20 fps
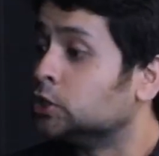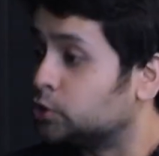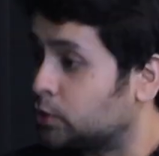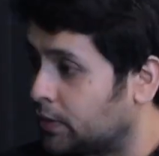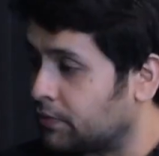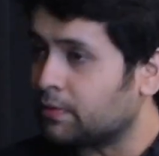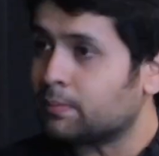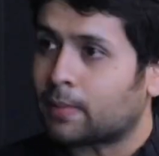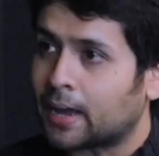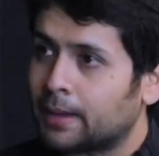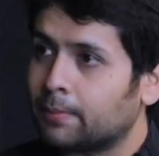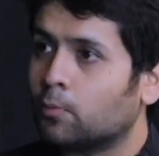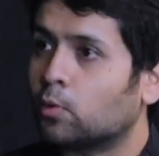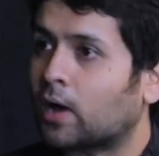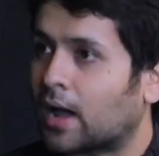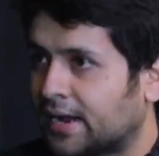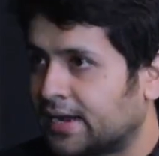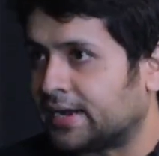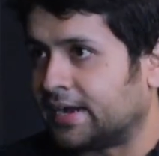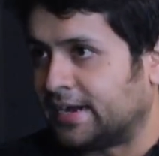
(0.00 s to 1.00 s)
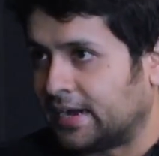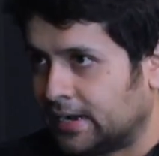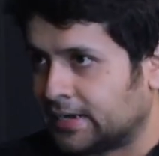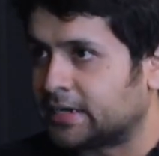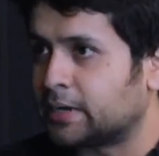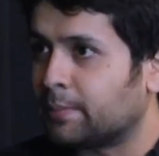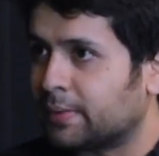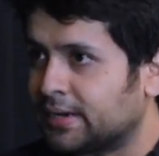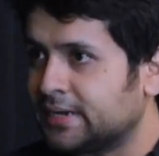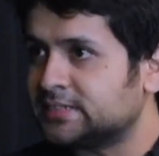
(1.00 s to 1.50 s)
So even my book, I
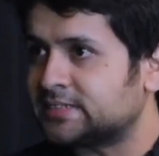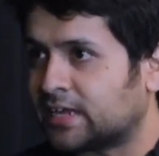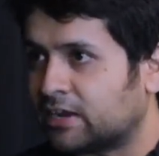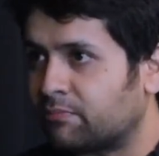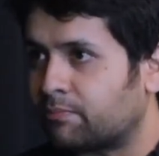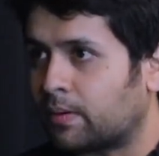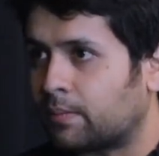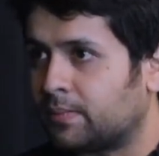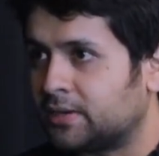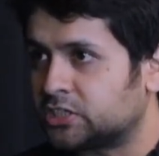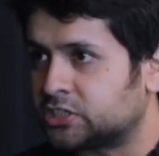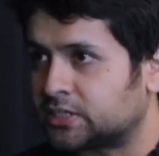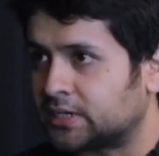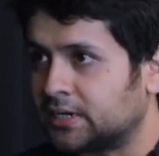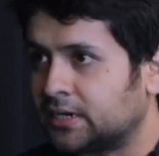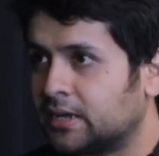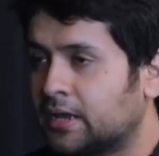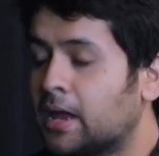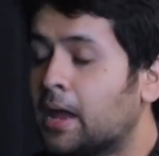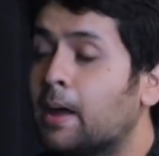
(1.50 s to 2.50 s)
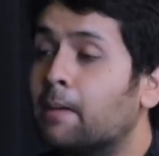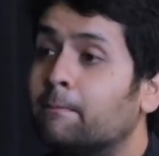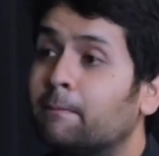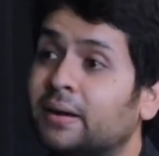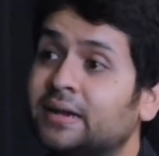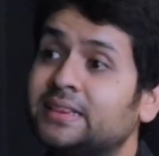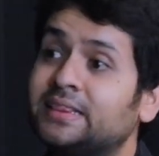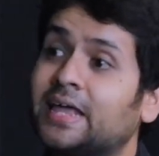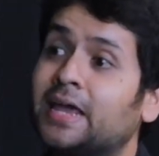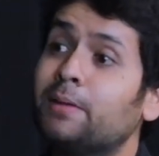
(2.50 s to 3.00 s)
ultimately self-published it,
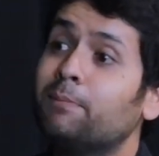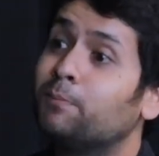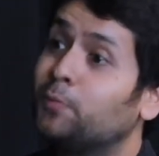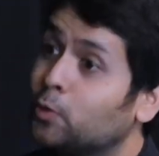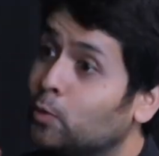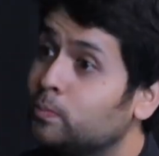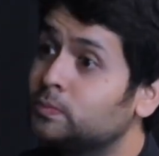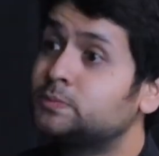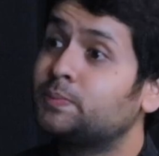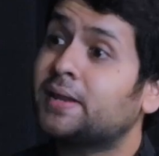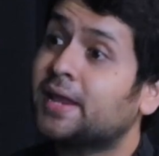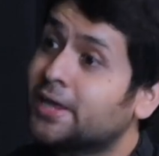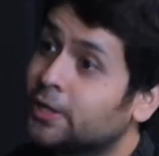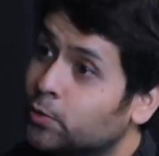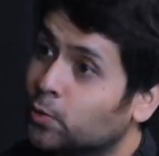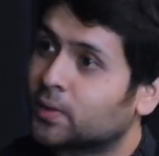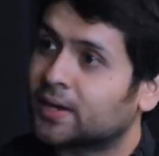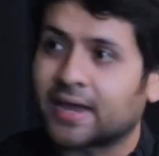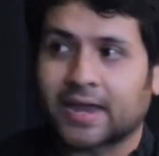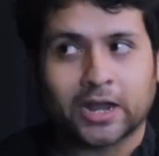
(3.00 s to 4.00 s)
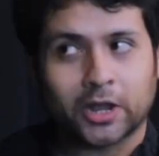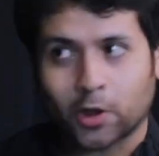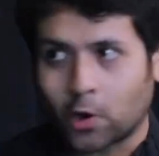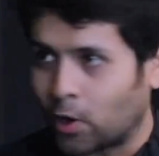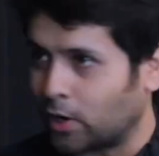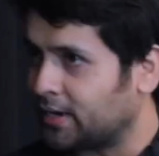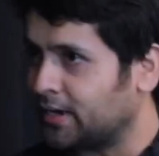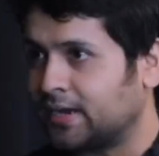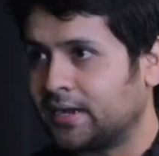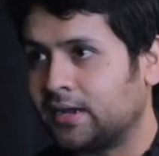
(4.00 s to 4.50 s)
but then Bloomsbury UK,
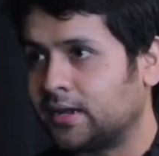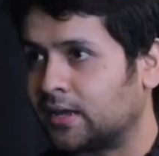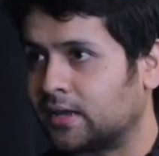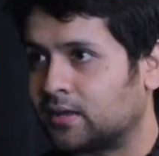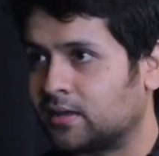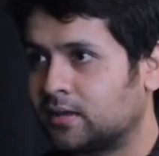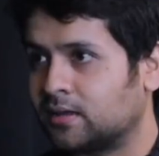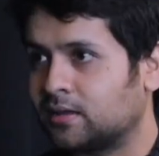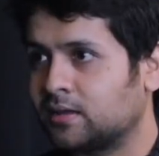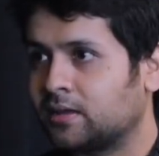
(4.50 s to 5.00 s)
not India.